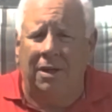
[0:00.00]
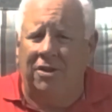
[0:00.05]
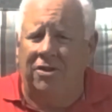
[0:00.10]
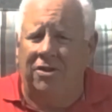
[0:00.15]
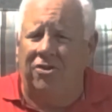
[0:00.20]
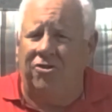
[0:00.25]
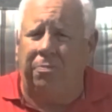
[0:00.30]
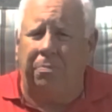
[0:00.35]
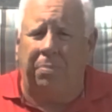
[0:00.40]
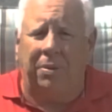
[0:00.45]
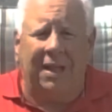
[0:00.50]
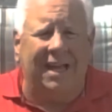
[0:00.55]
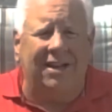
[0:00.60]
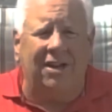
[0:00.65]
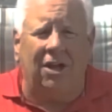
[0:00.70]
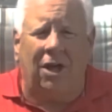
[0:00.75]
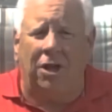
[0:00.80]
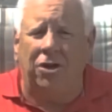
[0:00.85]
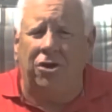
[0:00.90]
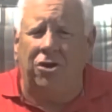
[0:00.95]
This plant
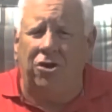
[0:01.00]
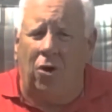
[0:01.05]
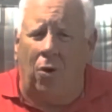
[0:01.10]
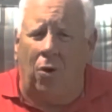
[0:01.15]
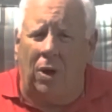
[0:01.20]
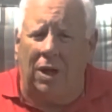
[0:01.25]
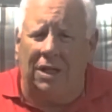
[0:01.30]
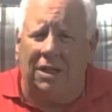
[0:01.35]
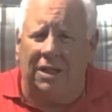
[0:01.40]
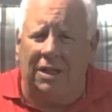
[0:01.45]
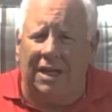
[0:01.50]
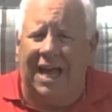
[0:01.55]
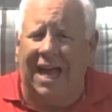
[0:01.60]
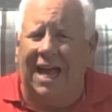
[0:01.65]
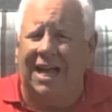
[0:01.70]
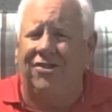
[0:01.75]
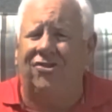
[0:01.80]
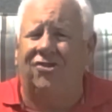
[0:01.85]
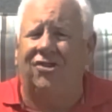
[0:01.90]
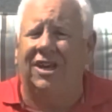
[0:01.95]
unknowingly
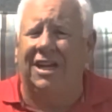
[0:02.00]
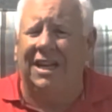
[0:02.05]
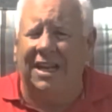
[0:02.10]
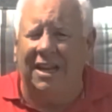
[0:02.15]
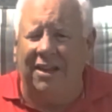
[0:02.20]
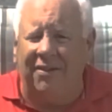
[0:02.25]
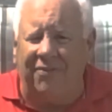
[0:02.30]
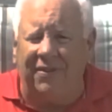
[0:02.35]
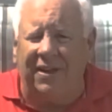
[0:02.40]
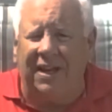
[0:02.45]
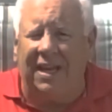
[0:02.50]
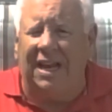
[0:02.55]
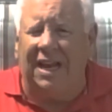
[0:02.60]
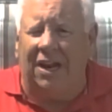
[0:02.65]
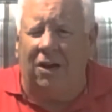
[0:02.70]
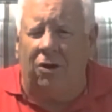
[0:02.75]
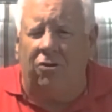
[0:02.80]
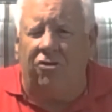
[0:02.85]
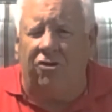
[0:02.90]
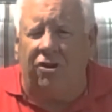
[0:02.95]
had significant
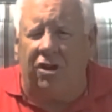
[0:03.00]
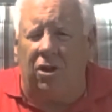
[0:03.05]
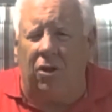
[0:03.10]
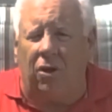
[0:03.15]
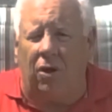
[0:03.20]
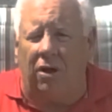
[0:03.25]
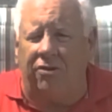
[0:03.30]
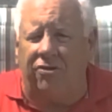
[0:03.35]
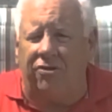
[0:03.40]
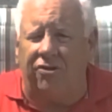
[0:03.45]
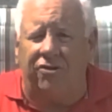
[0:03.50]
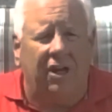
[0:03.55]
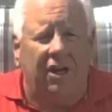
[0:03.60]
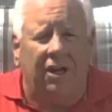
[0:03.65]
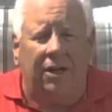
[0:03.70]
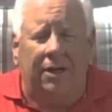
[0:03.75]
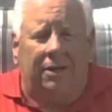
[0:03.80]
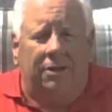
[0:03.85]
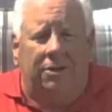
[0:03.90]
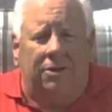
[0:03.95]
energy losses
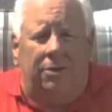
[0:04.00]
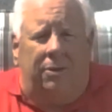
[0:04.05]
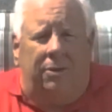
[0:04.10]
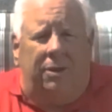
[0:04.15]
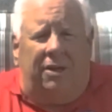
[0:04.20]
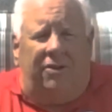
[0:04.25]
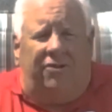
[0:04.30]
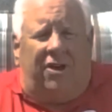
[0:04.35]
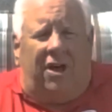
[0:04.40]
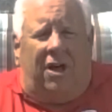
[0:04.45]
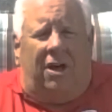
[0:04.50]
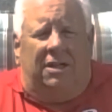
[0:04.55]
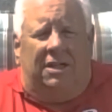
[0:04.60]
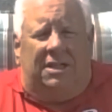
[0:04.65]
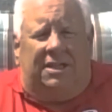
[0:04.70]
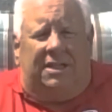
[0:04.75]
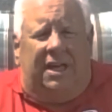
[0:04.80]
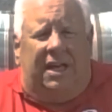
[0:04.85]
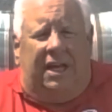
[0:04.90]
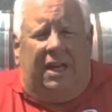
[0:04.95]
due to this
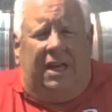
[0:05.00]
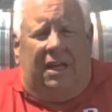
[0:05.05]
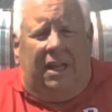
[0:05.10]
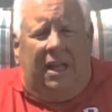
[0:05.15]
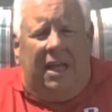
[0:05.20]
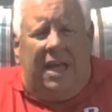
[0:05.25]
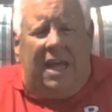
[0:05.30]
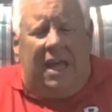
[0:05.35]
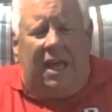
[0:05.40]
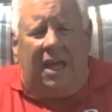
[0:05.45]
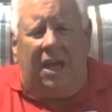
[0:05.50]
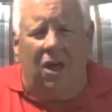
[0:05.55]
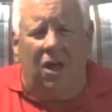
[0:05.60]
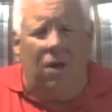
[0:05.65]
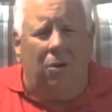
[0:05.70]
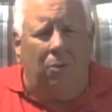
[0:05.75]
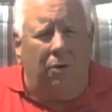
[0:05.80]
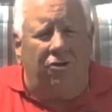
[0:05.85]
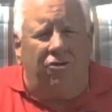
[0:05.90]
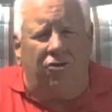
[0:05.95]
unseen leak,
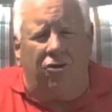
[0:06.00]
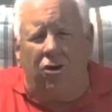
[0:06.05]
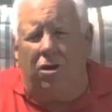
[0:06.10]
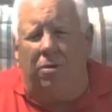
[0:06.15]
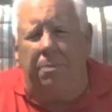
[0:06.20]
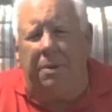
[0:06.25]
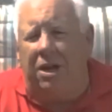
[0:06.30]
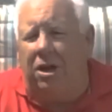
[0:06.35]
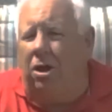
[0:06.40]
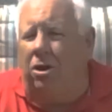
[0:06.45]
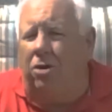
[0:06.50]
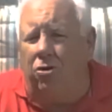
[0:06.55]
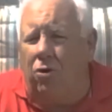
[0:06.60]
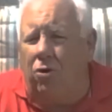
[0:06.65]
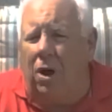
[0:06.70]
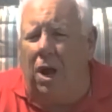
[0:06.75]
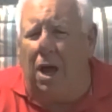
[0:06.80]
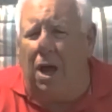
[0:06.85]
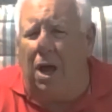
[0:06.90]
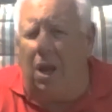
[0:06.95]
which could have been
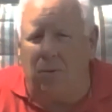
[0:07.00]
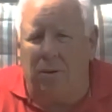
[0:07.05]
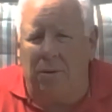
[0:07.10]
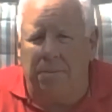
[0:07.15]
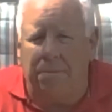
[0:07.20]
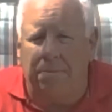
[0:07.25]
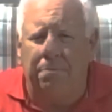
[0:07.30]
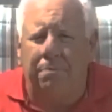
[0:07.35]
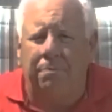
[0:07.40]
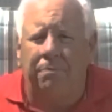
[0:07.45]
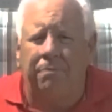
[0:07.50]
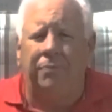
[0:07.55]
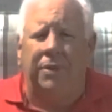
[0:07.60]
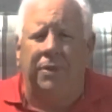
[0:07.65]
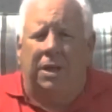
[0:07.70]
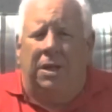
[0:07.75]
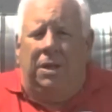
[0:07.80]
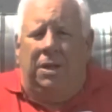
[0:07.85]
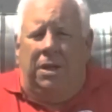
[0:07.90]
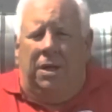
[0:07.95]
underground.
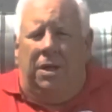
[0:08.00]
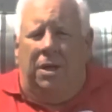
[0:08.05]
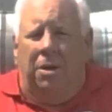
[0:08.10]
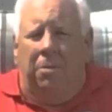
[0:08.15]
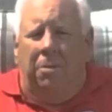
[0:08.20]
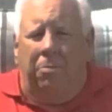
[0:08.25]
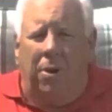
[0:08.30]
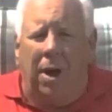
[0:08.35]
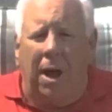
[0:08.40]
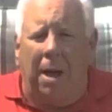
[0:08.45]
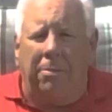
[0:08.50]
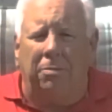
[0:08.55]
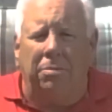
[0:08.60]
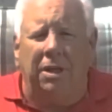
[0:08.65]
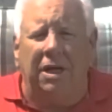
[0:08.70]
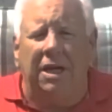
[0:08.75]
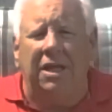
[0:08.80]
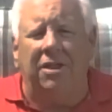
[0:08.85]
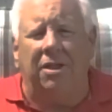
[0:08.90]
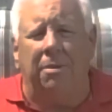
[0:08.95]

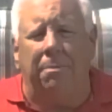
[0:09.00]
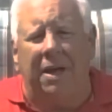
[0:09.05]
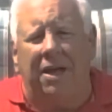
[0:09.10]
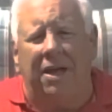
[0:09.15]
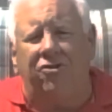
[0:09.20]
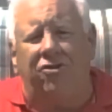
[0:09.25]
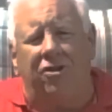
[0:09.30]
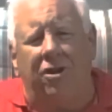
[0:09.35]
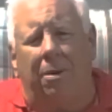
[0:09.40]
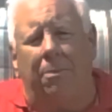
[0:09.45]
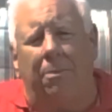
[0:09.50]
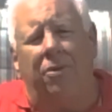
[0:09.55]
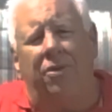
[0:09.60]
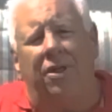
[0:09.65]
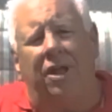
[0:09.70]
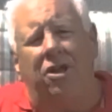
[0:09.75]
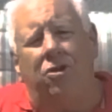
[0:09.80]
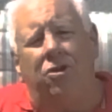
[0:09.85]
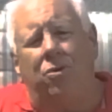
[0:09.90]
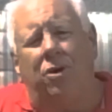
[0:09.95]
Probably the best number
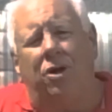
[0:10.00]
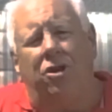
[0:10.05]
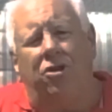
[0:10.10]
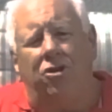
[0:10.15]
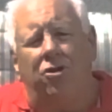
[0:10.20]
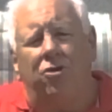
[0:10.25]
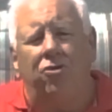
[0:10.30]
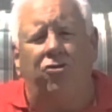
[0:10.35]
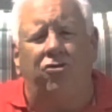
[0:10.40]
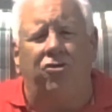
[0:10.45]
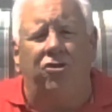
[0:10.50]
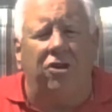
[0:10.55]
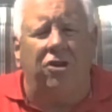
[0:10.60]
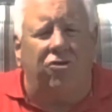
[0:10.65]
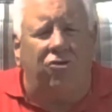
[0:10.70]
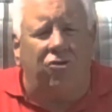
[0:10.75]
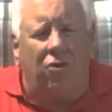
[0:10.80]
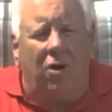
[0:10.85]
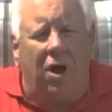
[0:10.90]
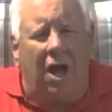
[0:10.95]
that you can use to
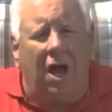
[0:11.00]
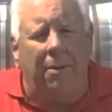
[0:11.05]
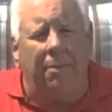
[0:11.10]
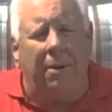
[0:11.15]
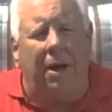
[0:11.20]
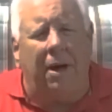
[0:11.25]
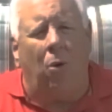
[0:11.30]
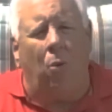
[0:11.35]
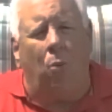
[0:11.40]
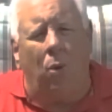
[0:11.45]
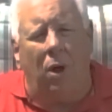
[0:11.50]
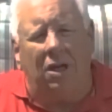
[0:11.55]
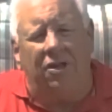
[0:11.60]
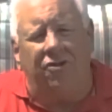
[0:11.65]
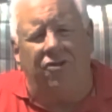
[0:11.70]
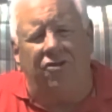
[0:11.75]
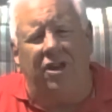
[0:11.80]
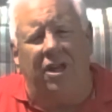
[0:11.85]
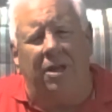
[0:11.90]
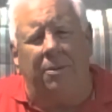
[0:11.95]
describe how well
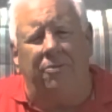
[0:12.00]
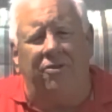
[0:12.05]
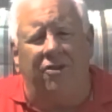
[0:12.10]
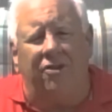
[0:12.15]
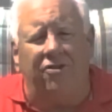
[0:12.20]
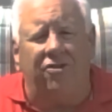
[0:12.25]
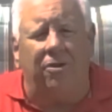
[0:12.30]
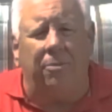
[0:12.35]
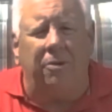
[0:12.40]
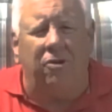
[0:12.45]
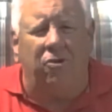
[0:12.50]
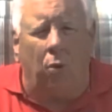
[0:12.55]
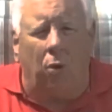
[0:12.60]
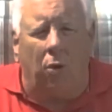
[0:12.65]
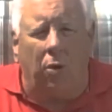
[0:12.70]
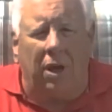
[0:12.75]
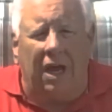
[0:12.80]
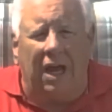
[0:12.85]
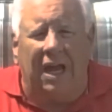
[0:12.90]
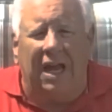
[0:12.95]
a steam system is
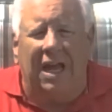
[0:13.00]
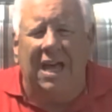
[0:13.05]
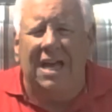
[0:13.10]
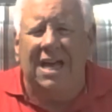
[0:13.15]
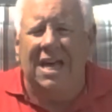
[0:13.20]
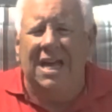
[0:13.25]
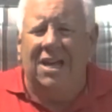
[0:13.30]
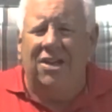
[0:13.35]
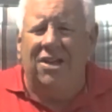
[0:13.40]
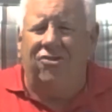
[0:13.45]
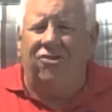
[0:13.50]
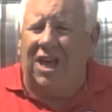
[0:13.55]
working is